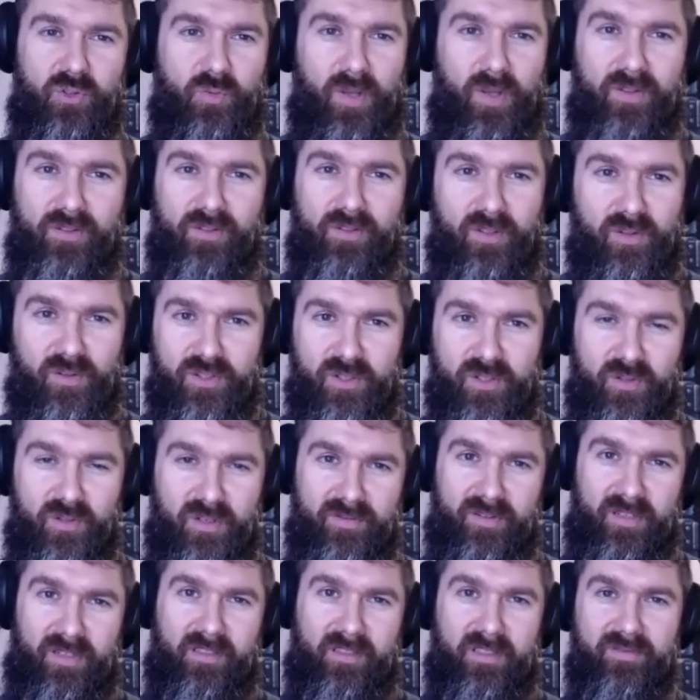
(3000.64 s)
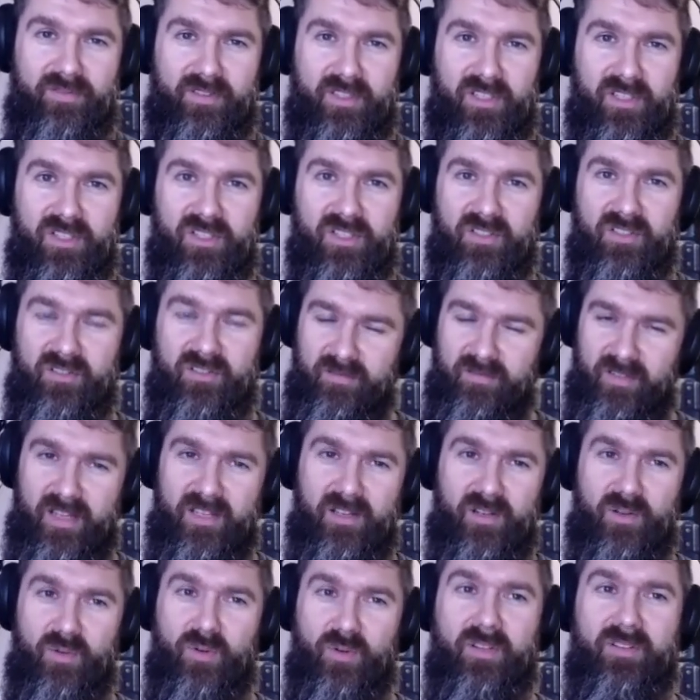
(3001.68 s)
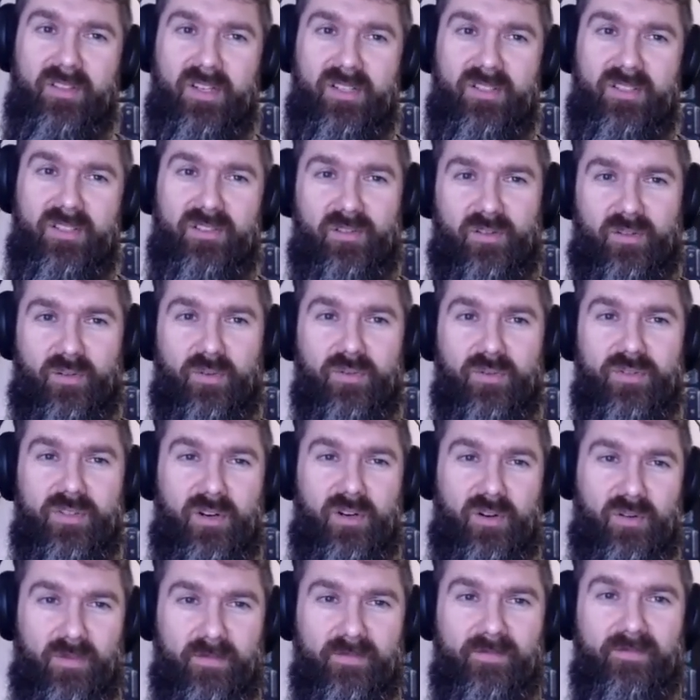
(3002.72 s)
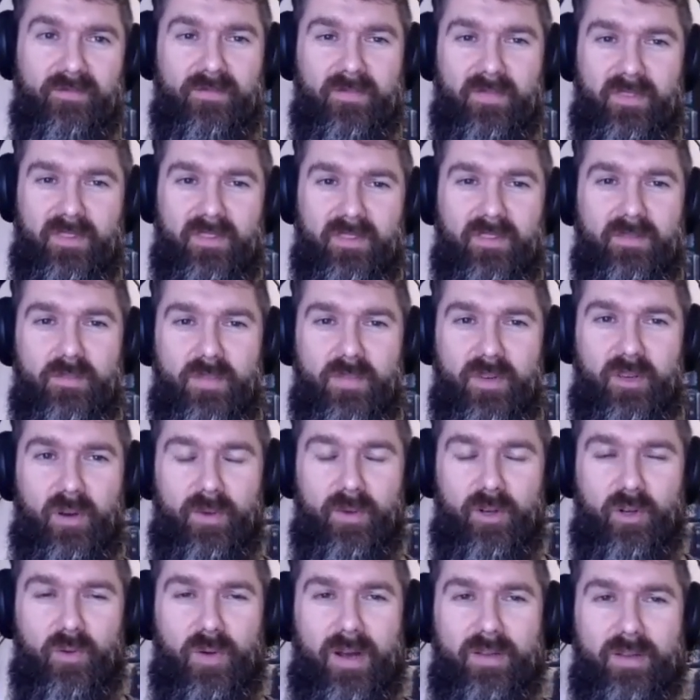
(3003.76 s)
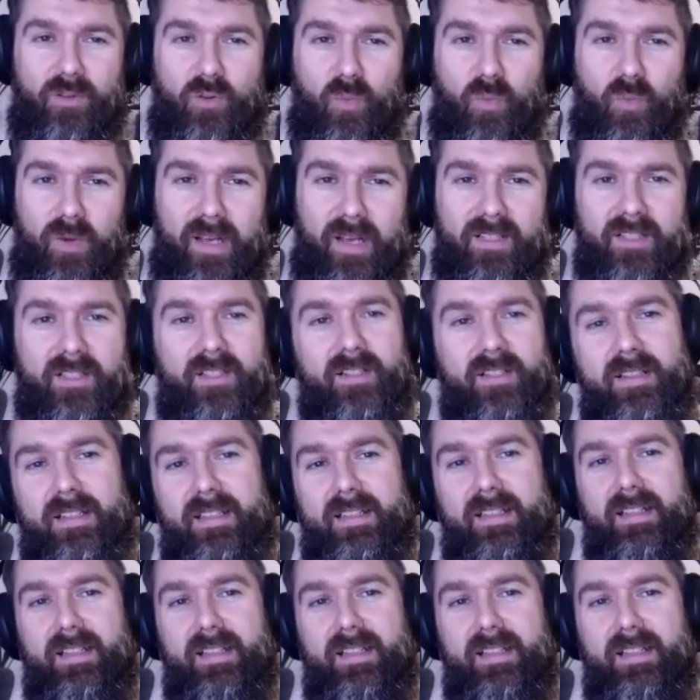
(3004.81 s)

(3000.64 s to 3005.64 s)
20 or so different activities, then your unit tests are also becoming quite complex.